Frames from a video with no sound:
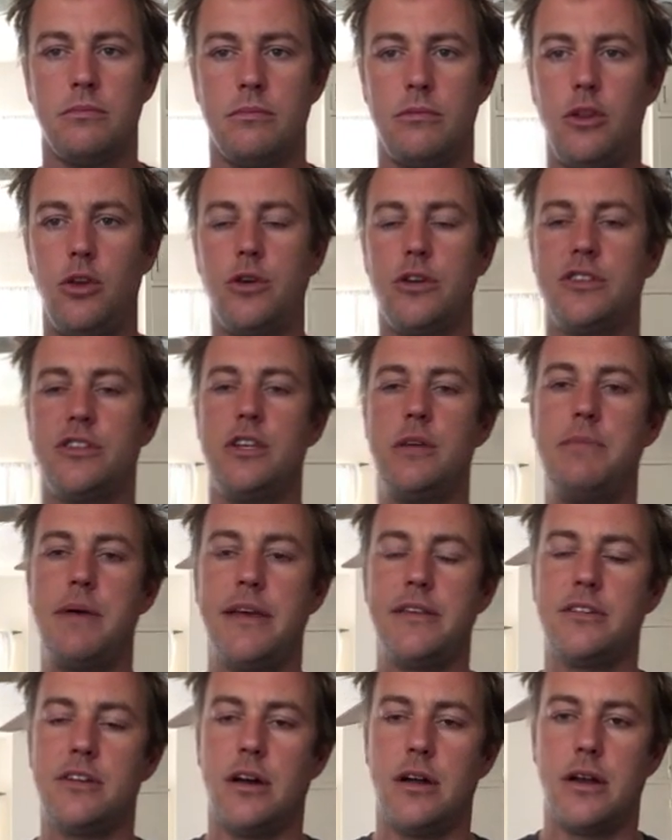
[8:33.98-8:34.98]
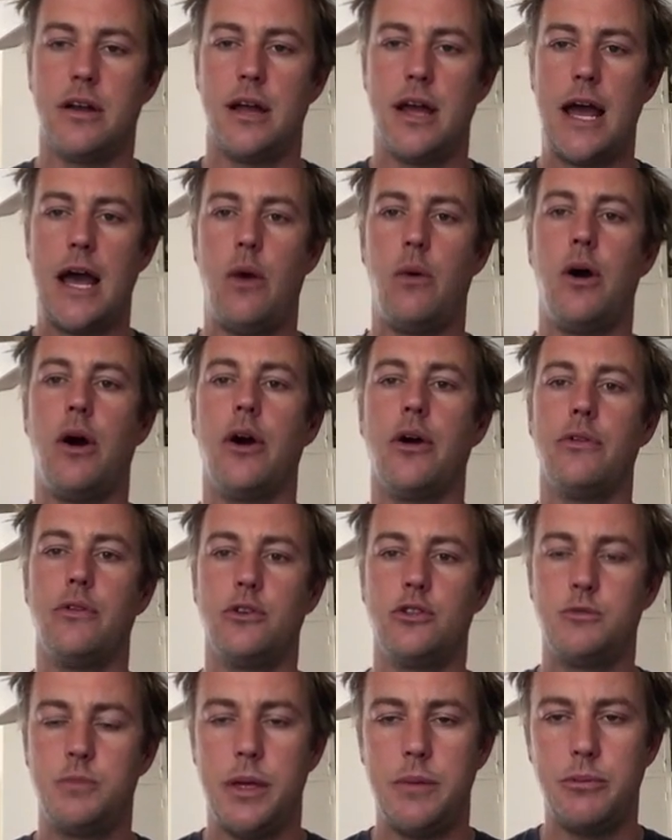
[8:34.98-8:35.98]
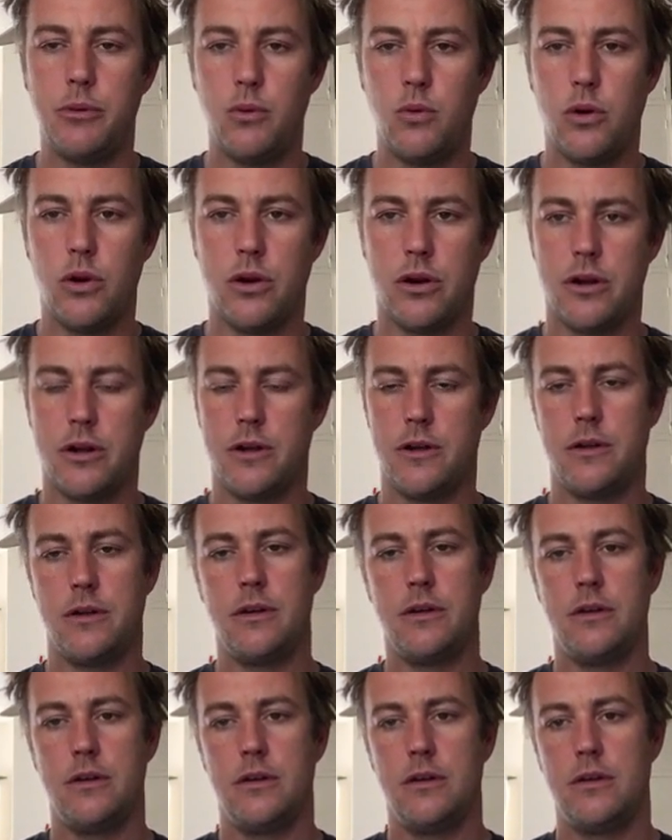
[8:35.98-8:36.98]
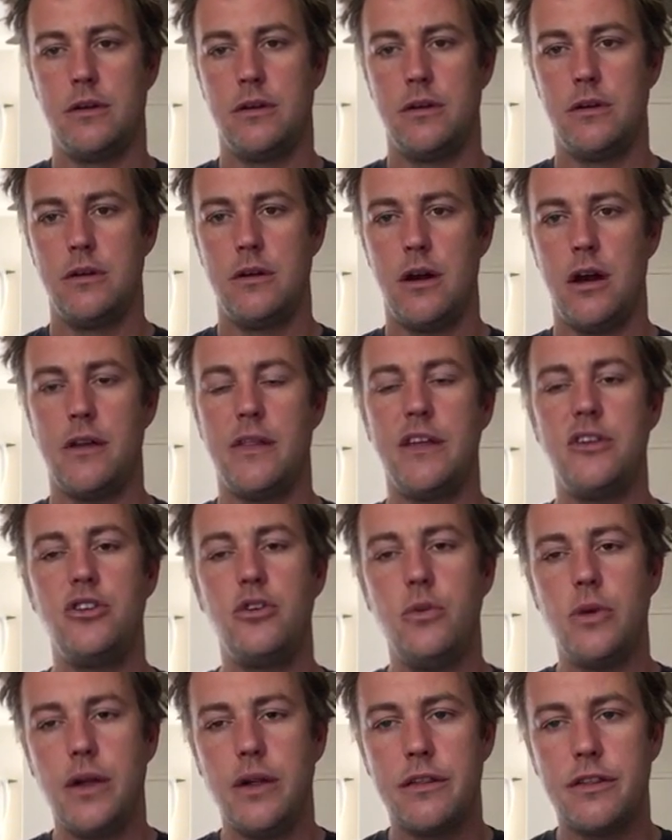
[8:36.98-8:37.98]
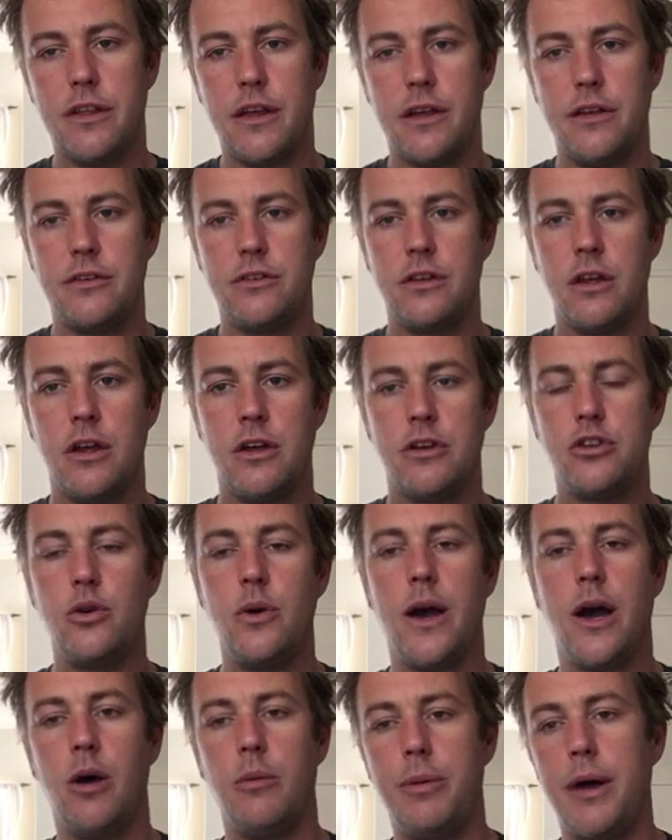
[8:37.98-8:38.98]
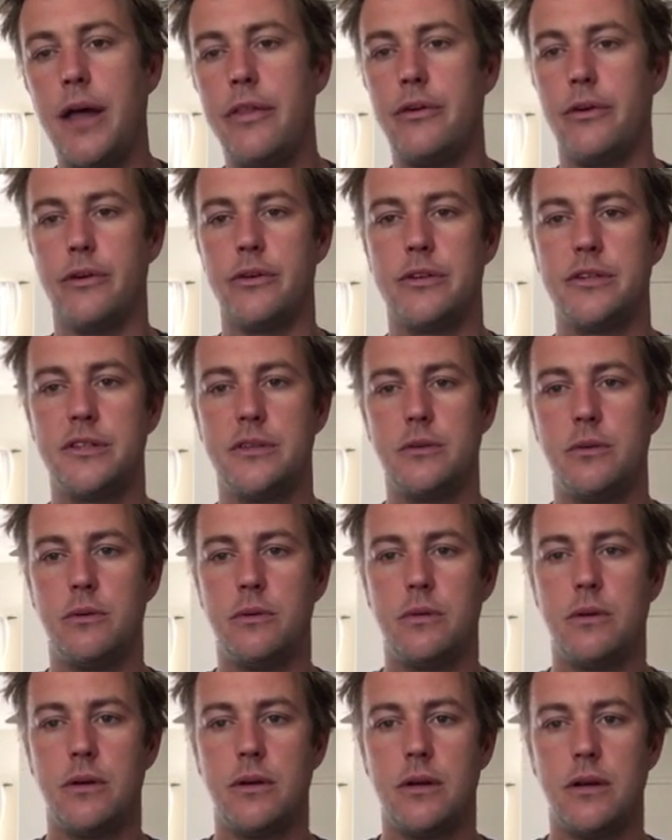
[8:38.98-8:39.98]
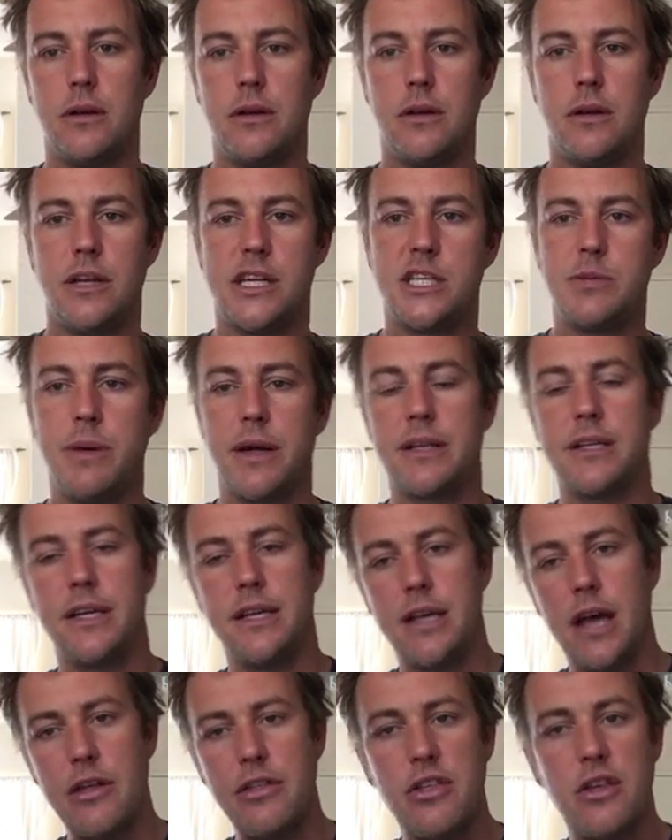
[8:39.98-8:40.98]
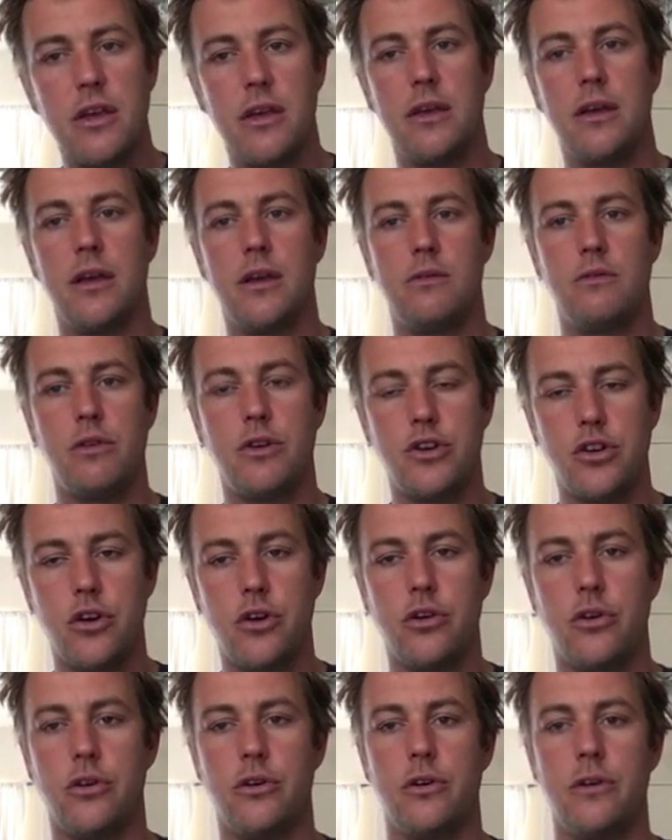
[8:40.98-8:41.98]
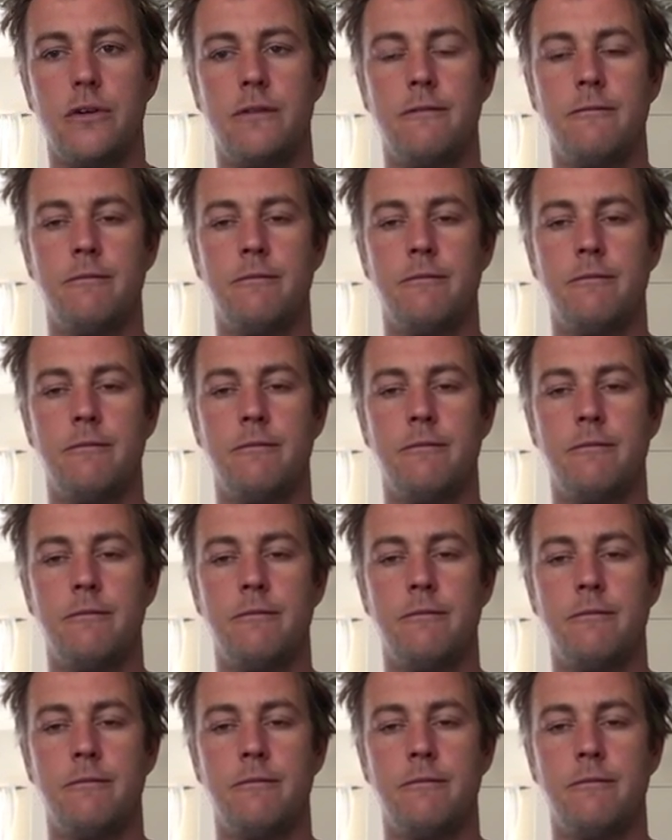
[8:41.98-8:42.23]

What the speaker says: You could see based on how hard those people work. Are they doing things to help others, expecting nothing in return?